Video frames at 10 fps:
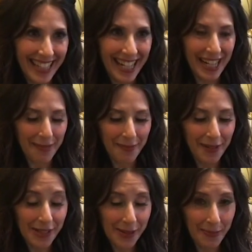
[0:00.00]
It
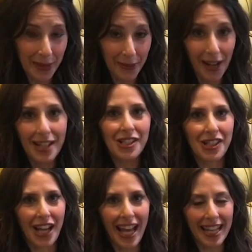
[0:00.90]
was a big rush
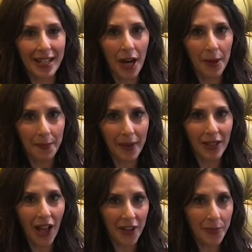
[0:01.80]
and a
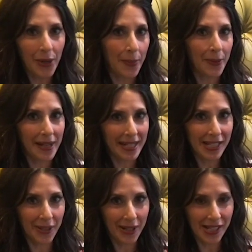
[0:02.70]
lot of prep went
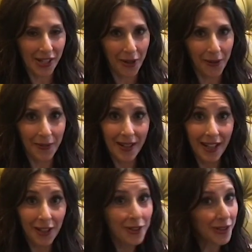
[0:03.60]
into it. So
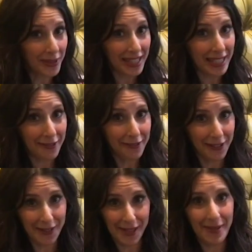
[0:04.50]
huge relief. It
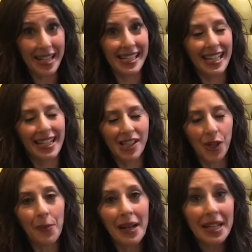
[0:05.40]
was amazing. So
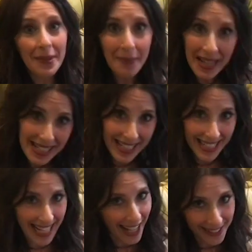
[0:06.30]
many amazing,
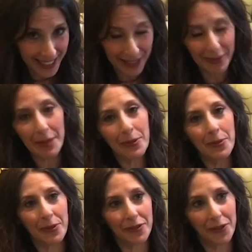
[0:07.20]
talented people
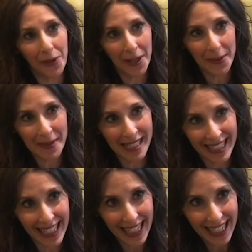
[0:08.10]
performed,
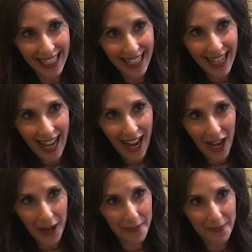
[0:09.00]

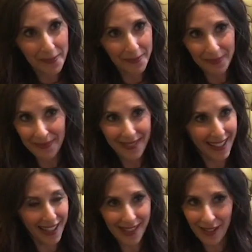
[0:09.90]
and
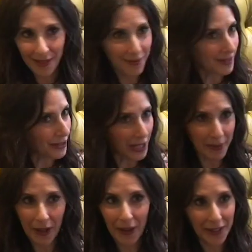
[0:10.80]
incredibly
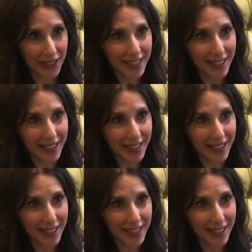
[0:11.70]
honored.